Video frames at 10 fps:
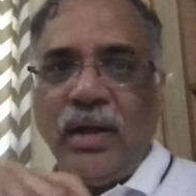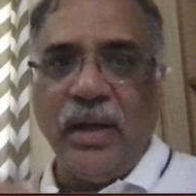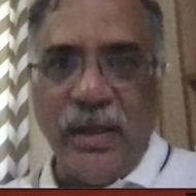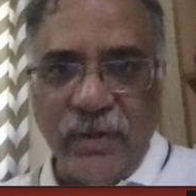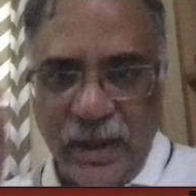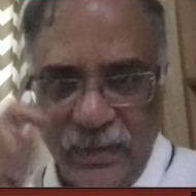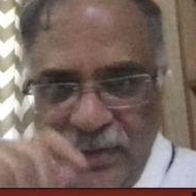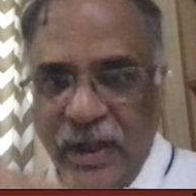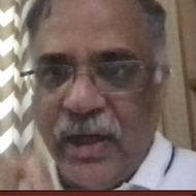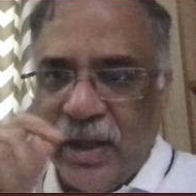given
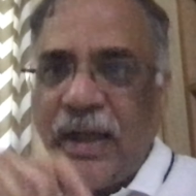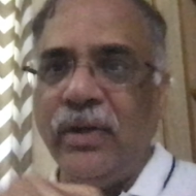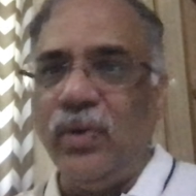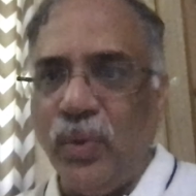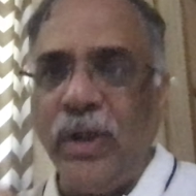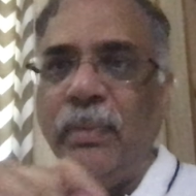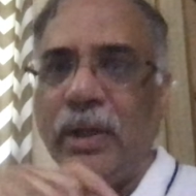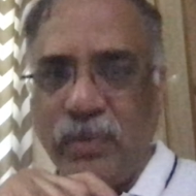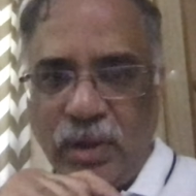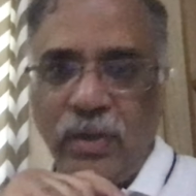every data, can you do it
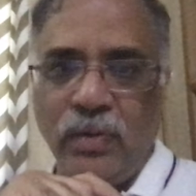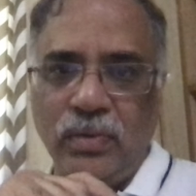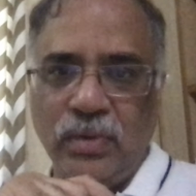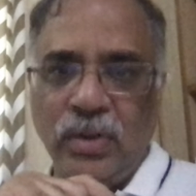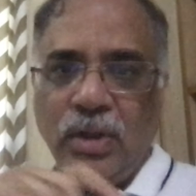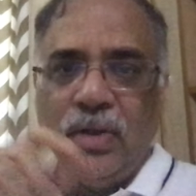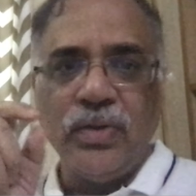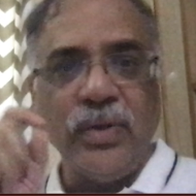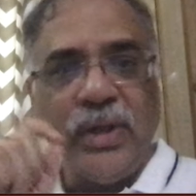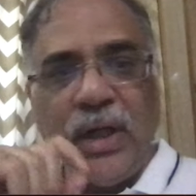manually? No.
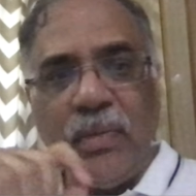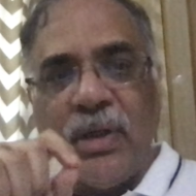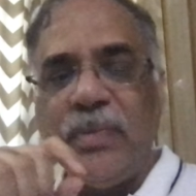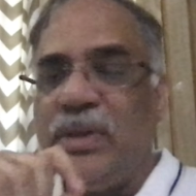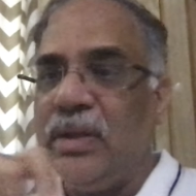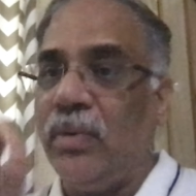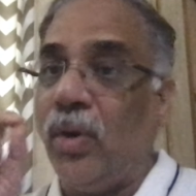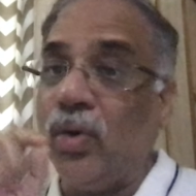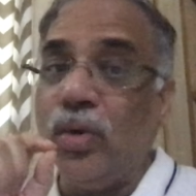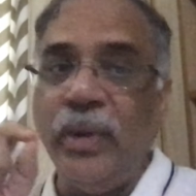So there must be some
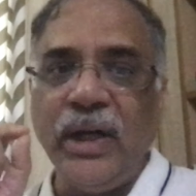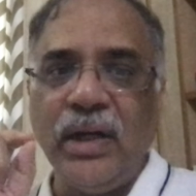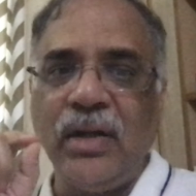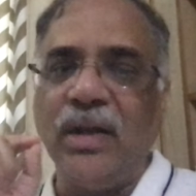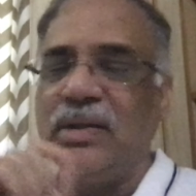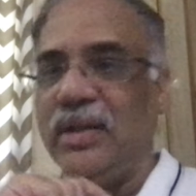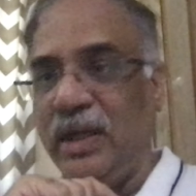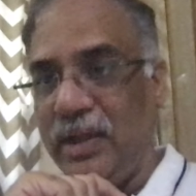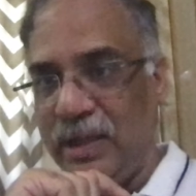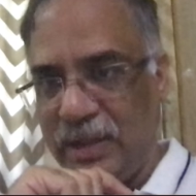automated
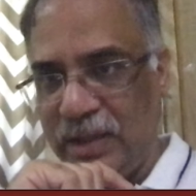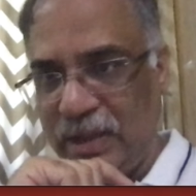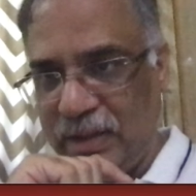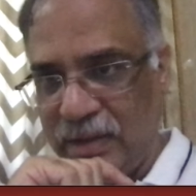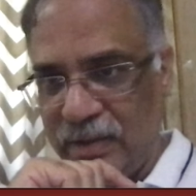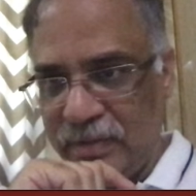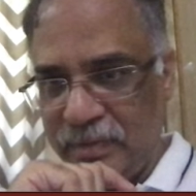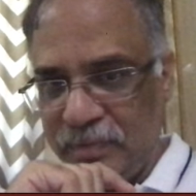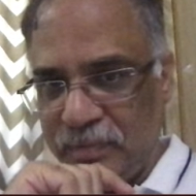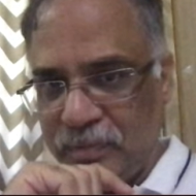clustering techniques.
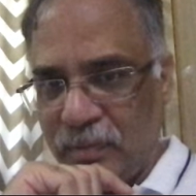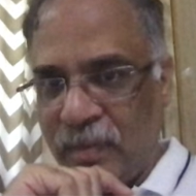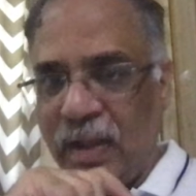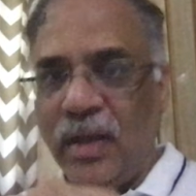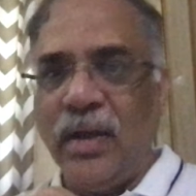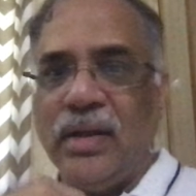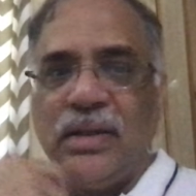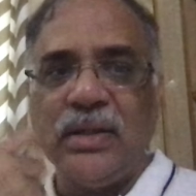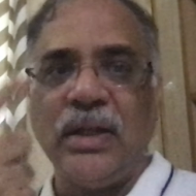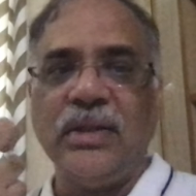
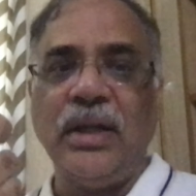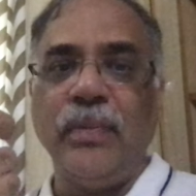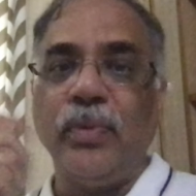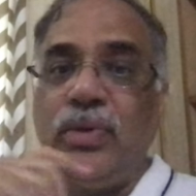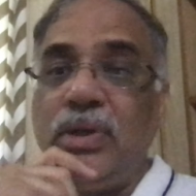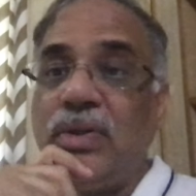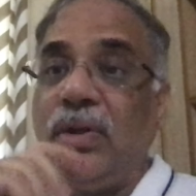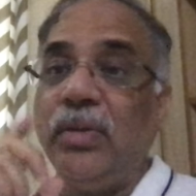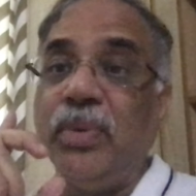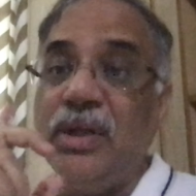Such an approach is called
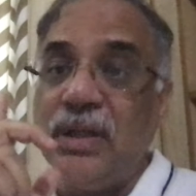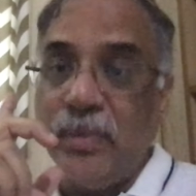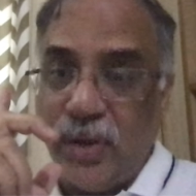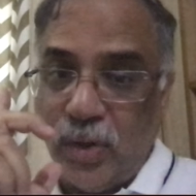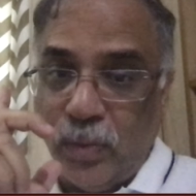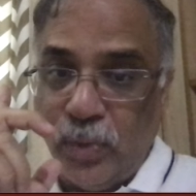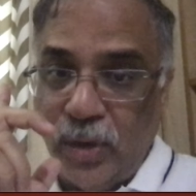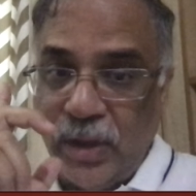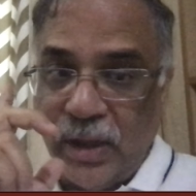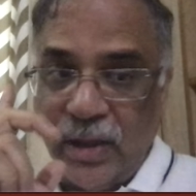the principal
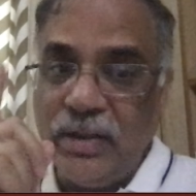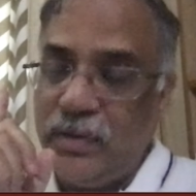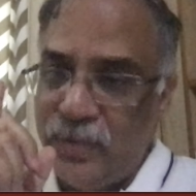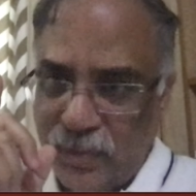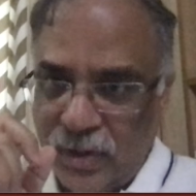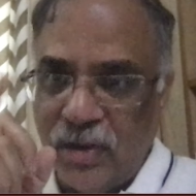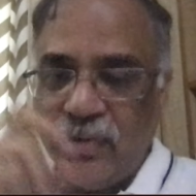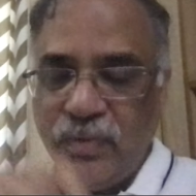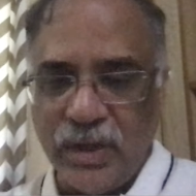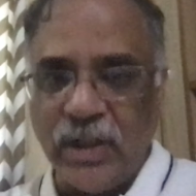component analysis, which
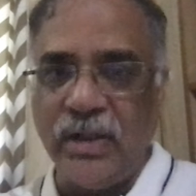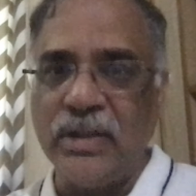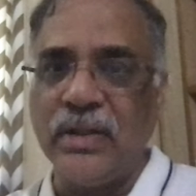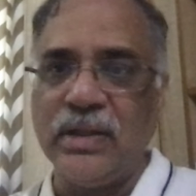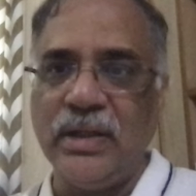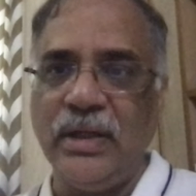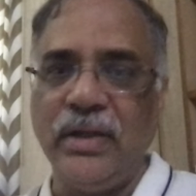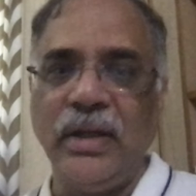we shall discuss later.